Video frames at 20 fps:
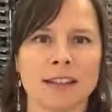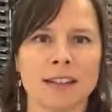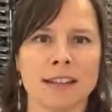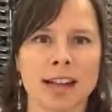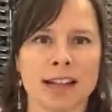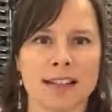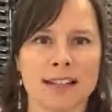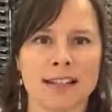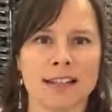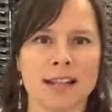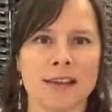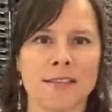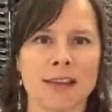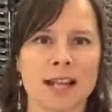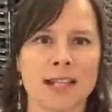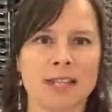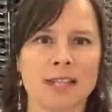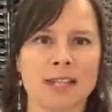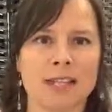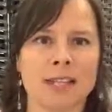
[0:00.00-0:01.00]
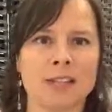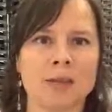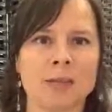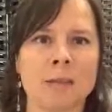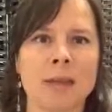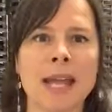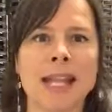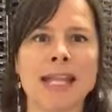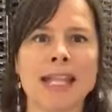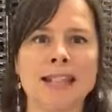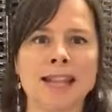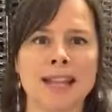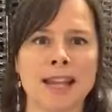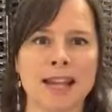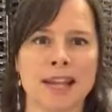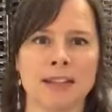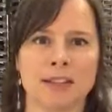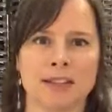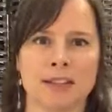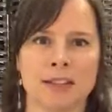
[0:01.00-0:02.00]
Yes, I've had to heal many
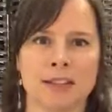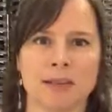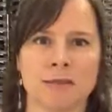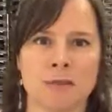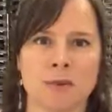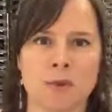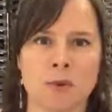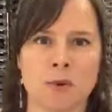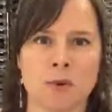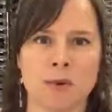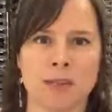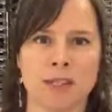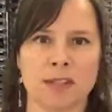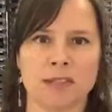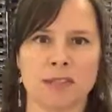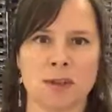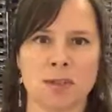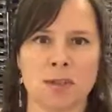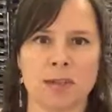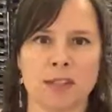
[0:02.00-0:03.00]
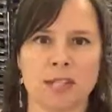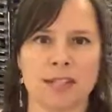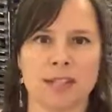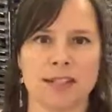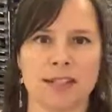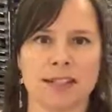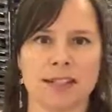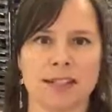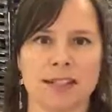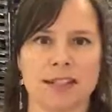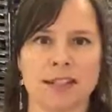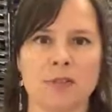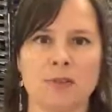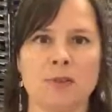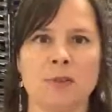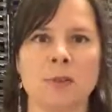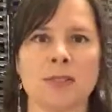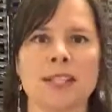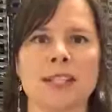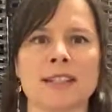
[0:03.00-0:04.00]
layers of the wounds of the priestess to
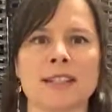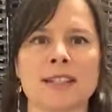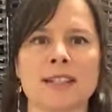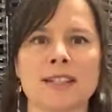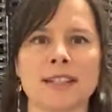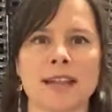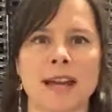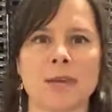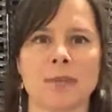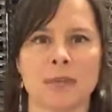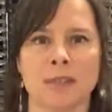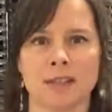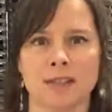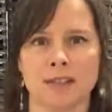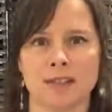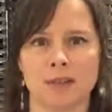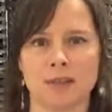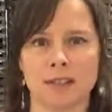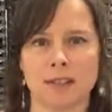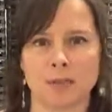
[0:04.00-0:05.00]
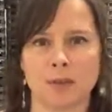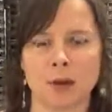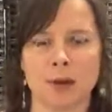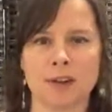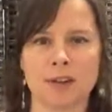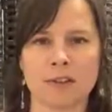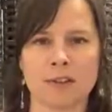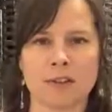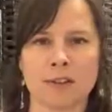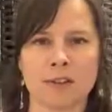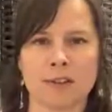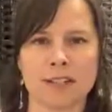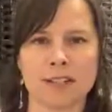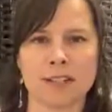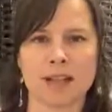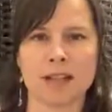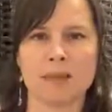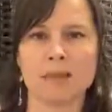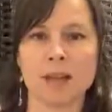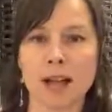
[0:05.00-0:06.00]
fully step into this part of
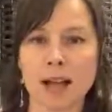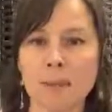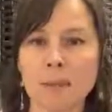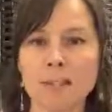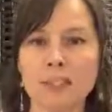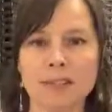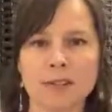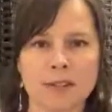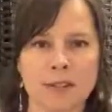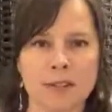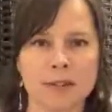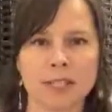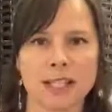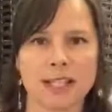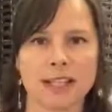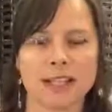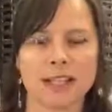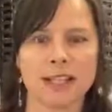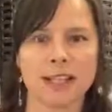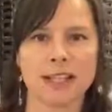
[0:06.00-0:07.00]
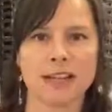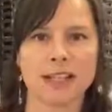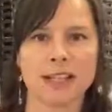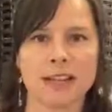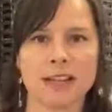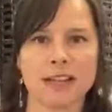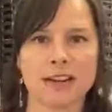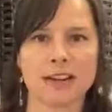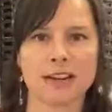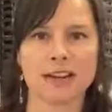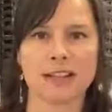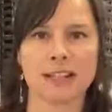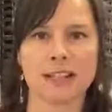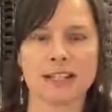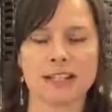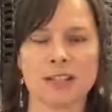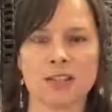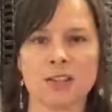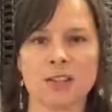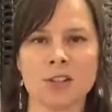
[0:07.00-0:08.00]
yourself. Absolutely. There
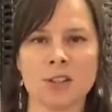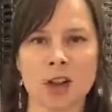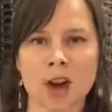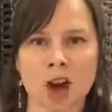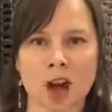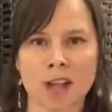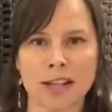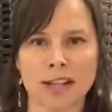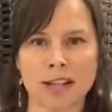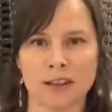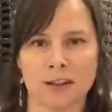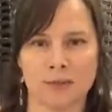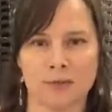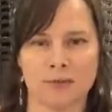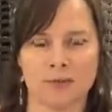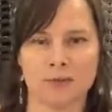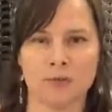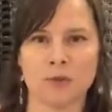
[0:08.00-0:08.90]
is a lot of